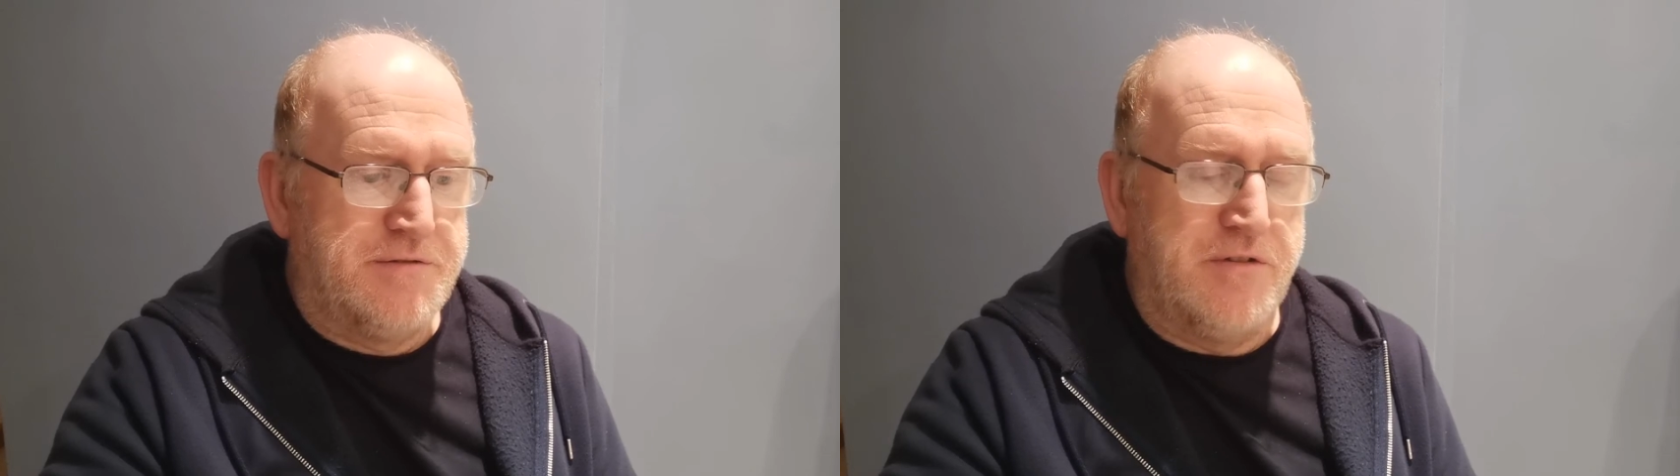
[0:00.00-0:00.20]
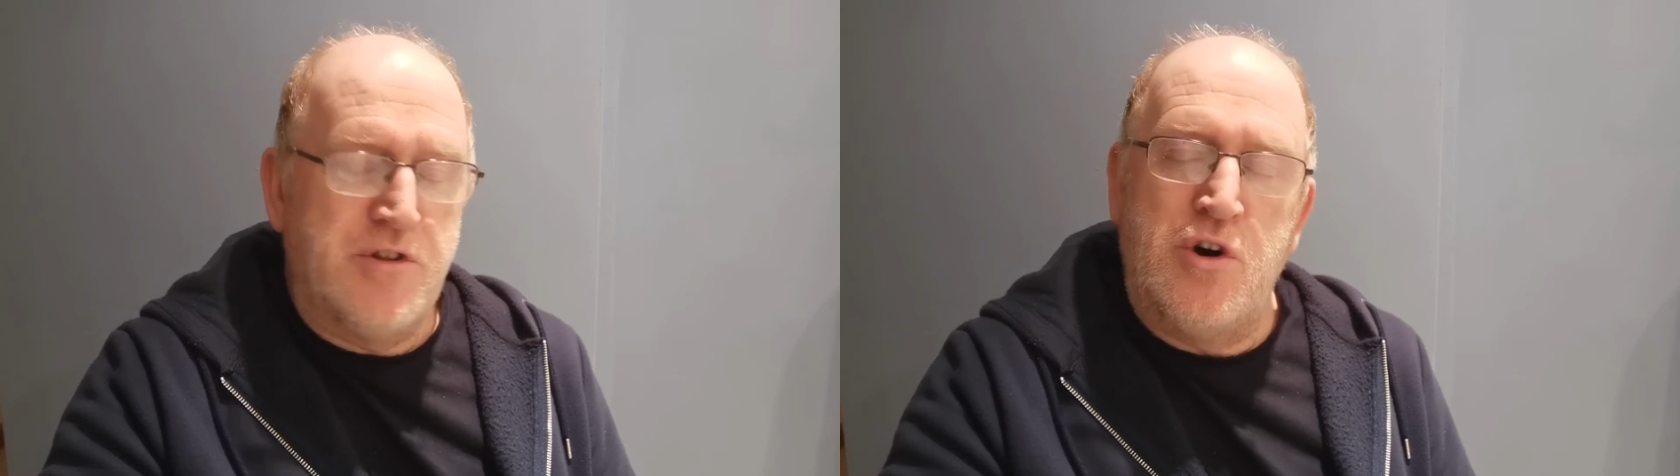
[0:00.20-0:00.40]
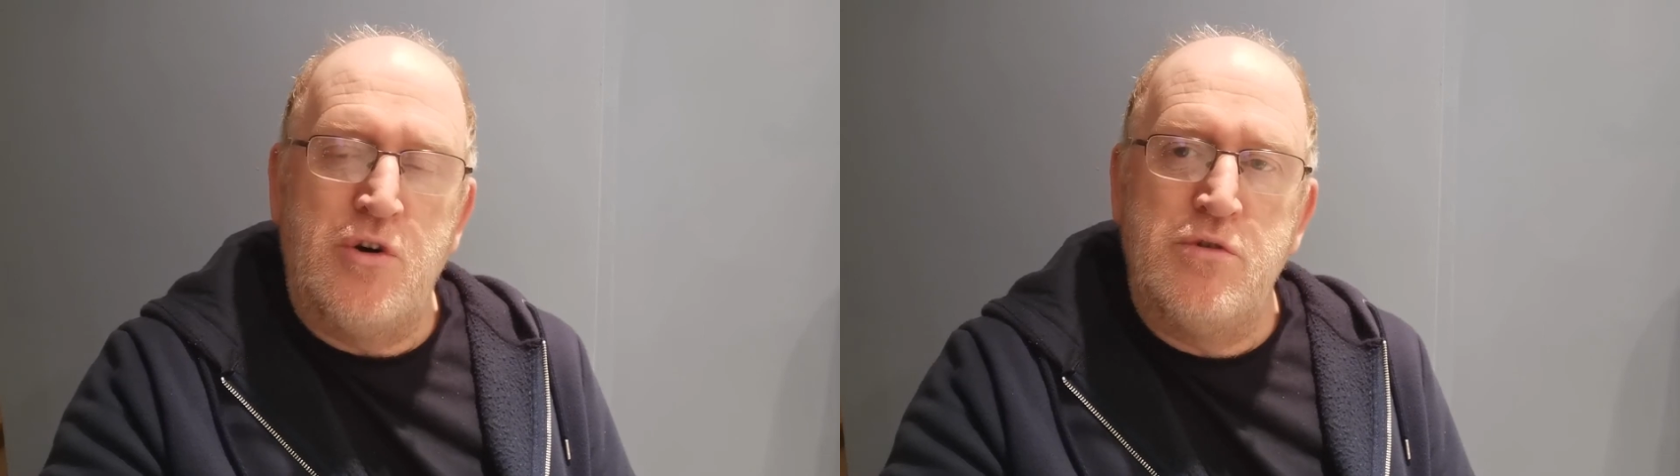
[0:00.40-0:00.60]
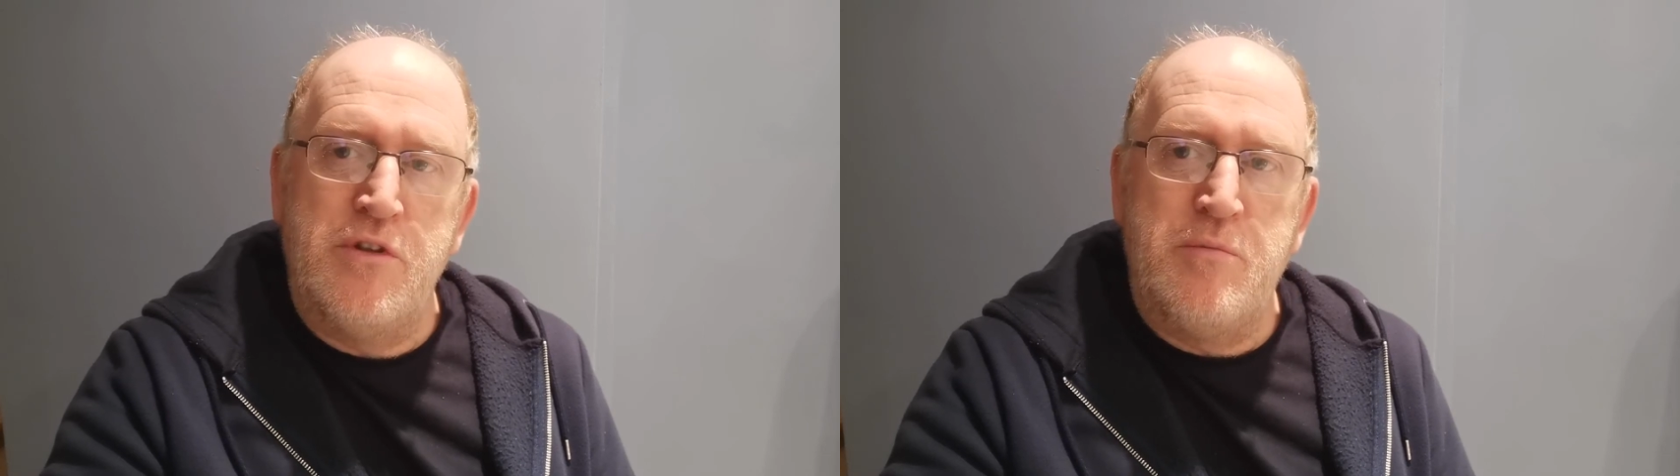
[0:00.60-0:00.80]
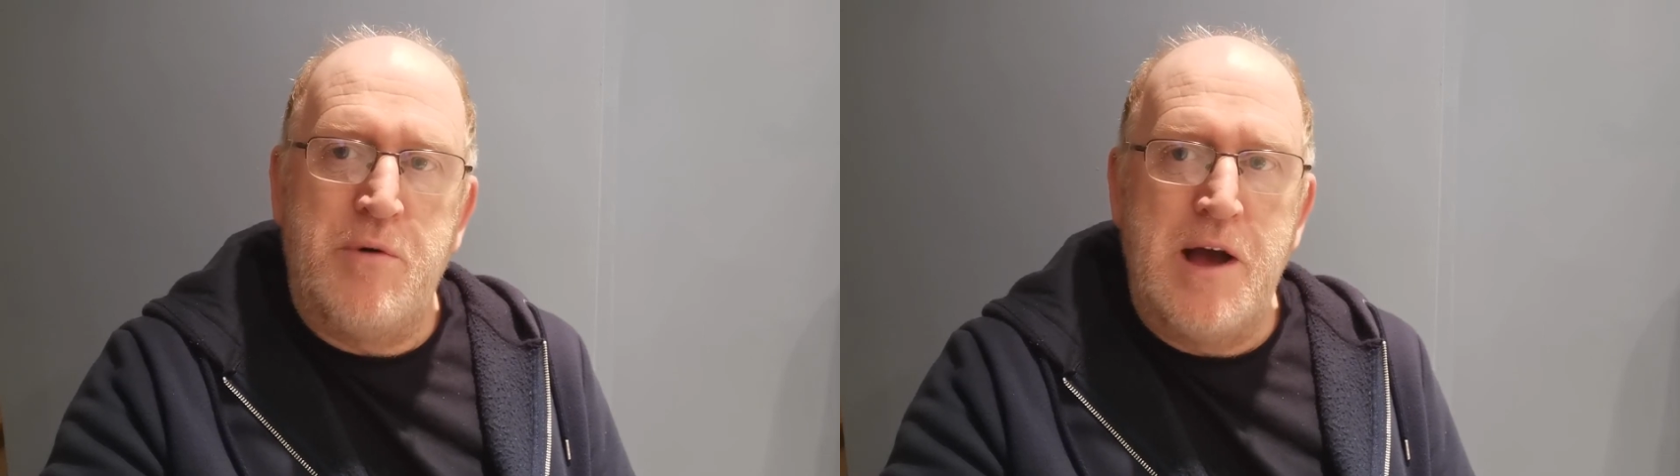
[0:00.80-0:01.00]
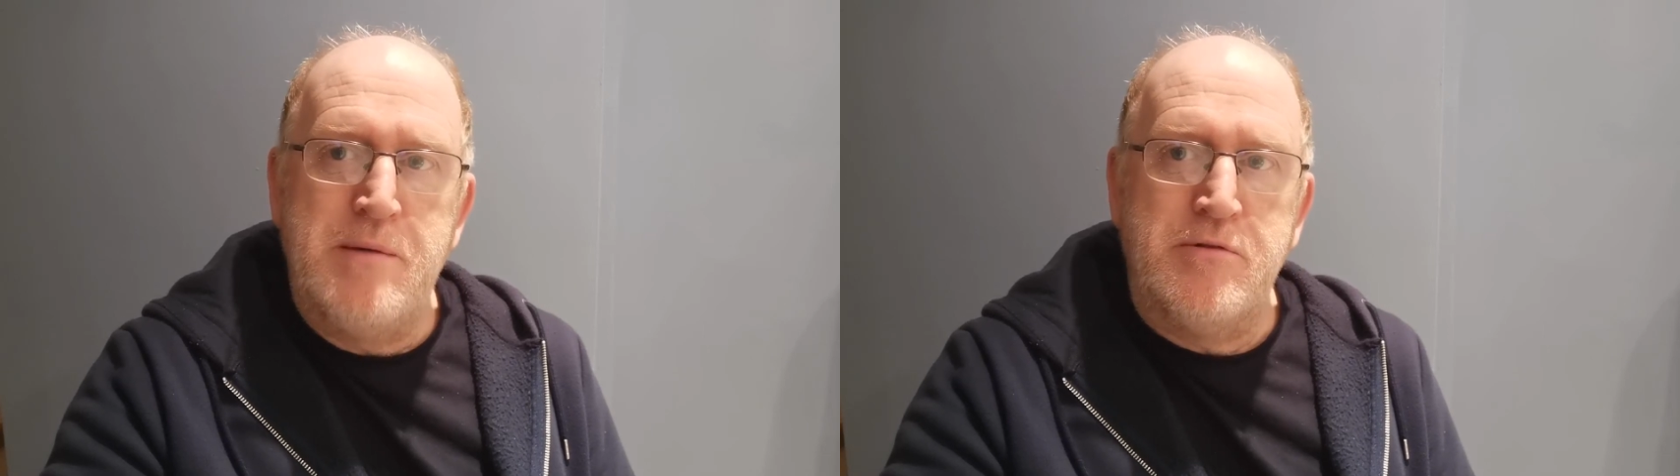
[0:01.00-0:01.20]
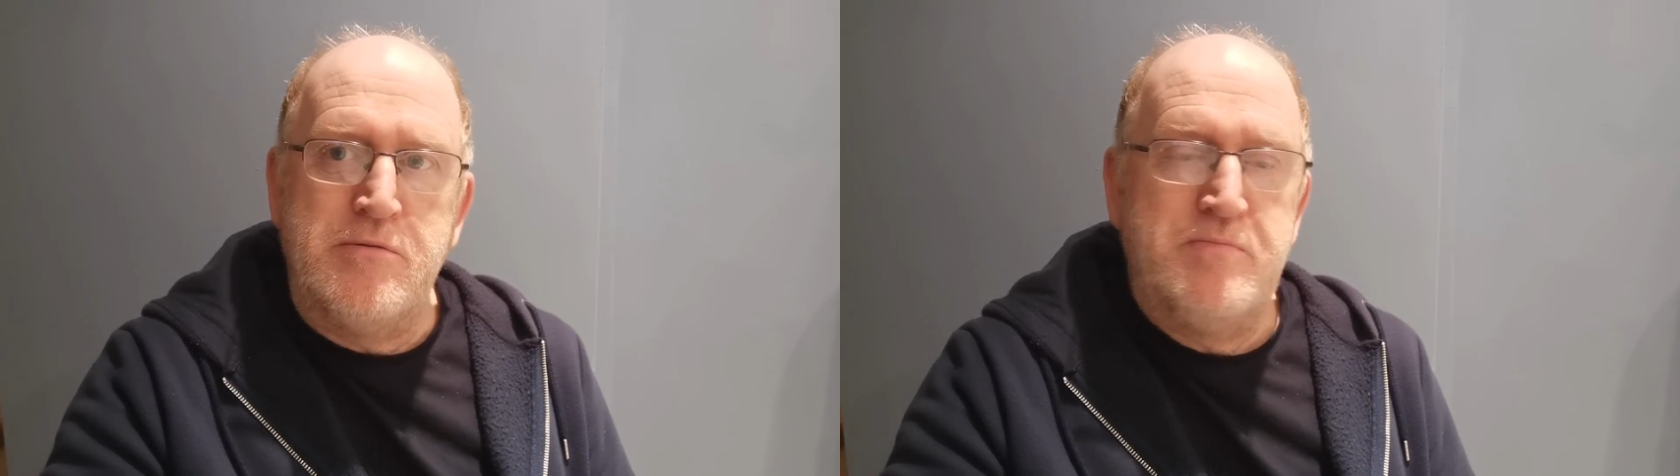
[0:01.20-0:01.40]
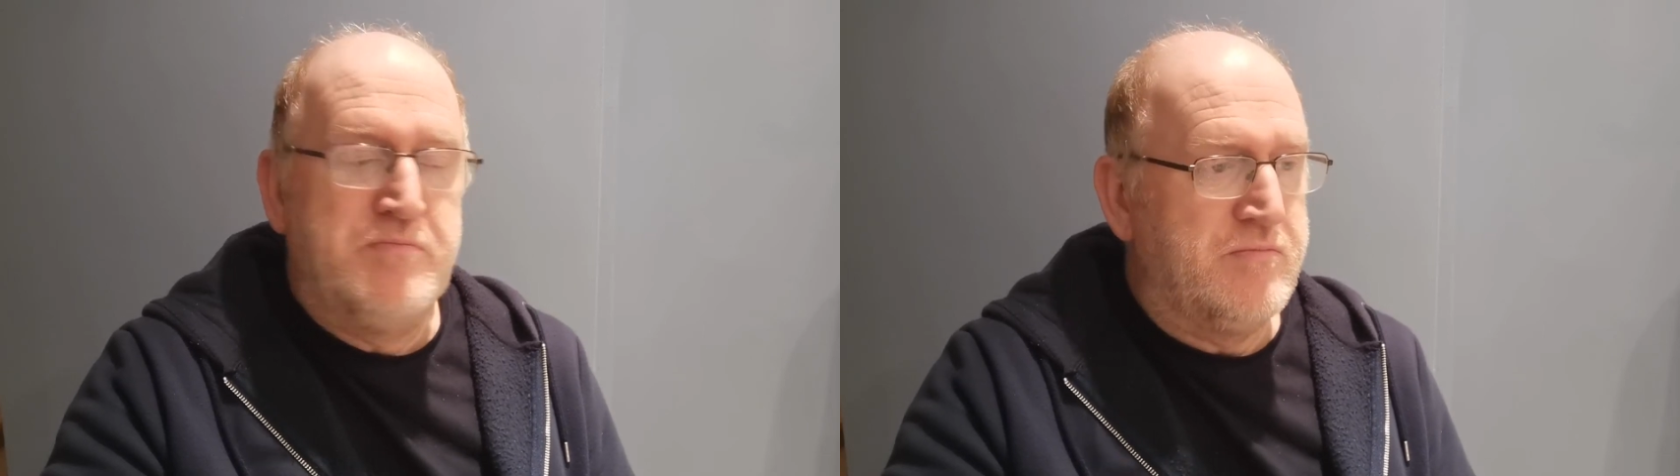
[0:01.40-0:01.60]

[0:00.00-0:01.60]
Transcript: Throughout the whole of the Bible,